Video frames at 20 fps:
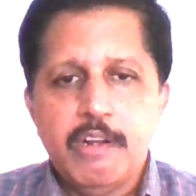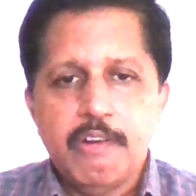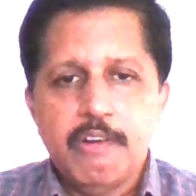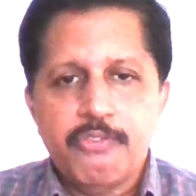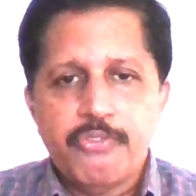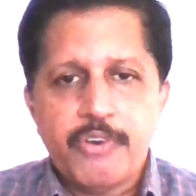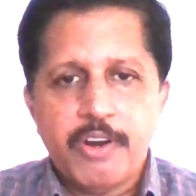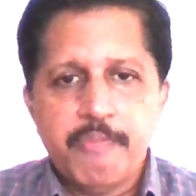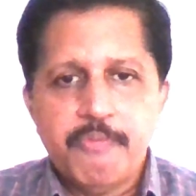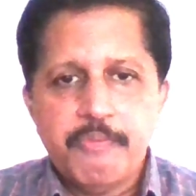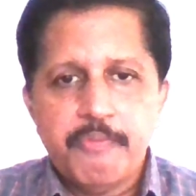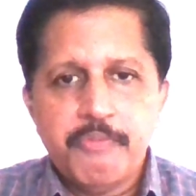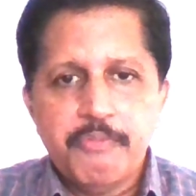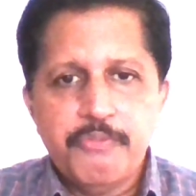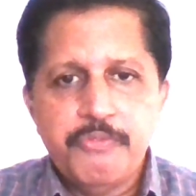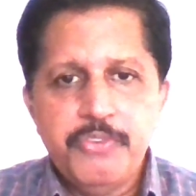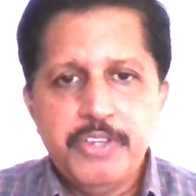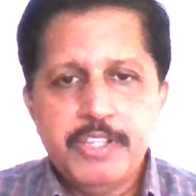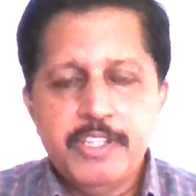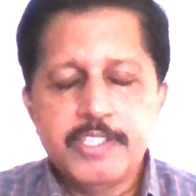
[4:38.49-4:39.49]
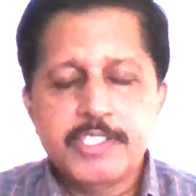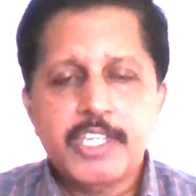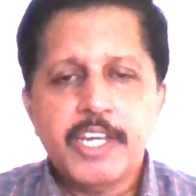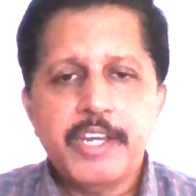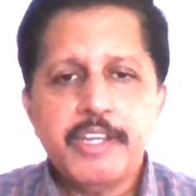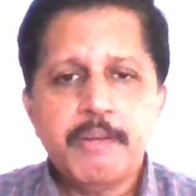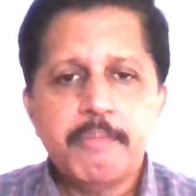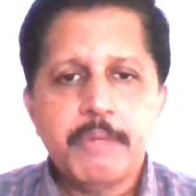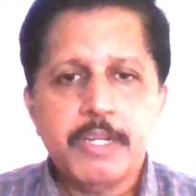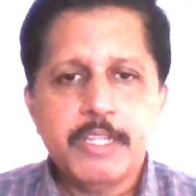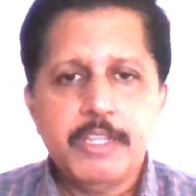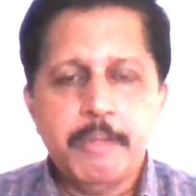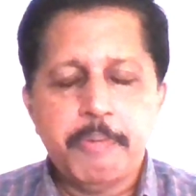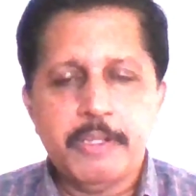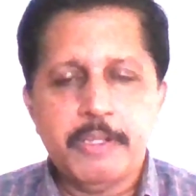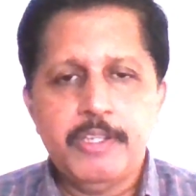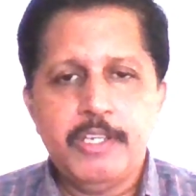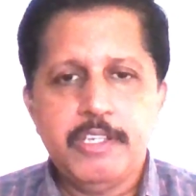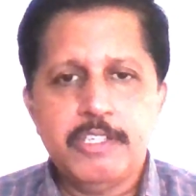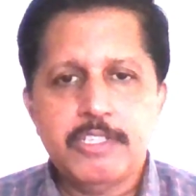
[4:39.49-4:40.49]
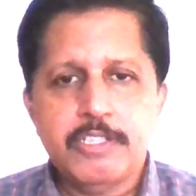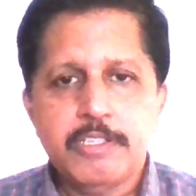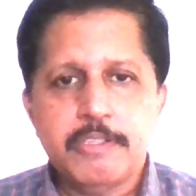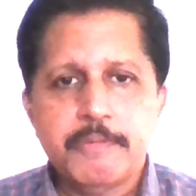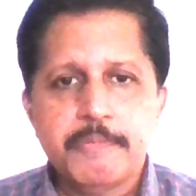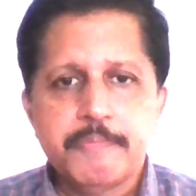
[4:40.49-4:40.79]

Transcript: from Vidisha in Madhya Pradesh,